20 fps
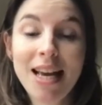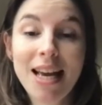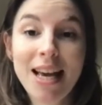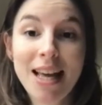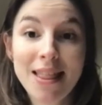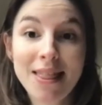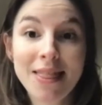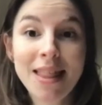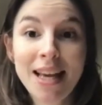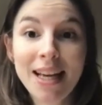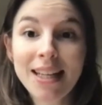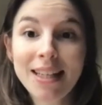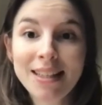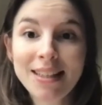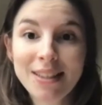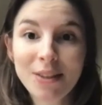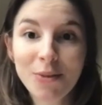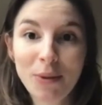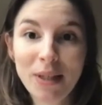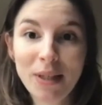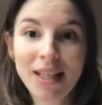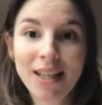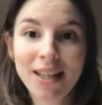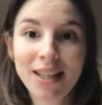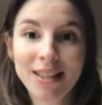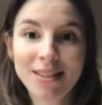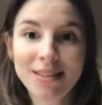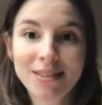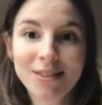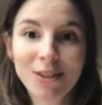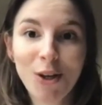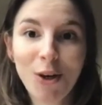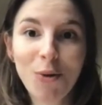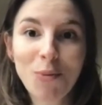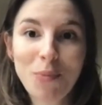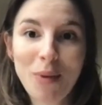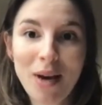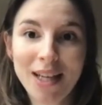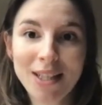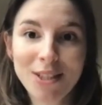And then we can go
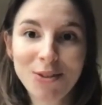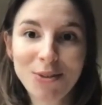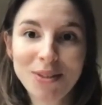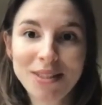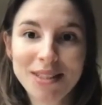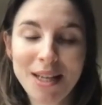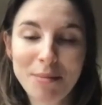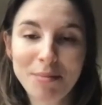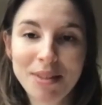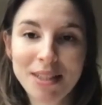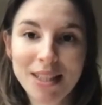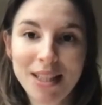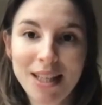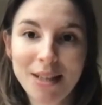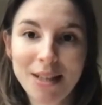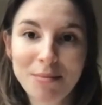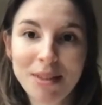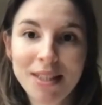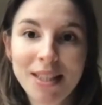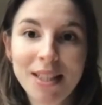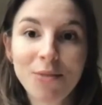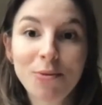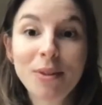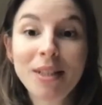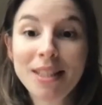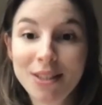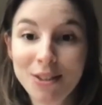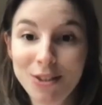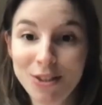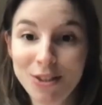back to adapt the climate, and we